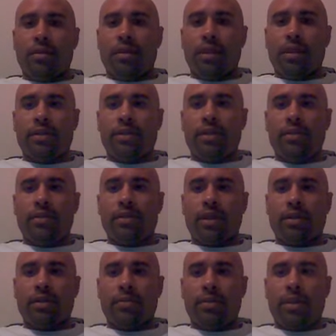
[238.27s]
Next thing we
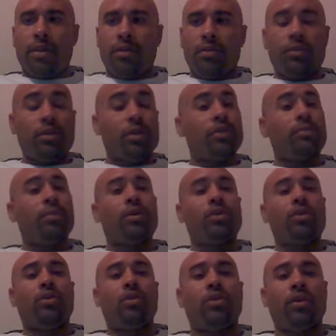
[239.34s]
talked about the
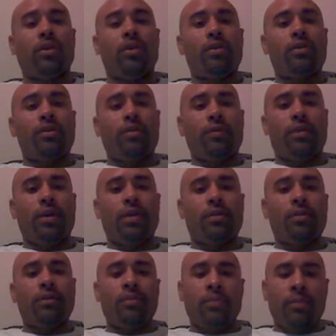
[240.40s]
Coriolis effect.
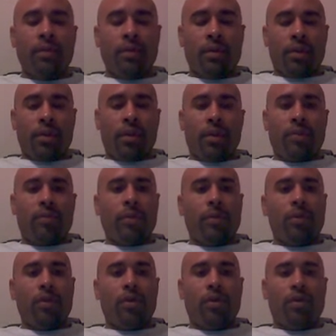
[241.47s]
All right.
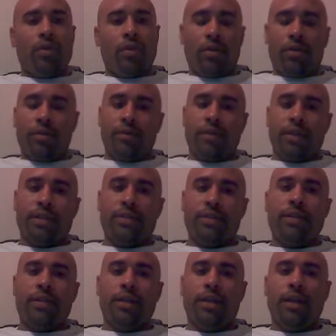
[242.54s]
Remember, the Coriolis effect is
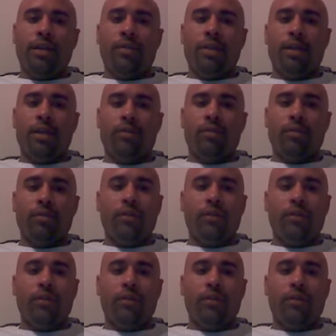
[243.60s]
going to keep things from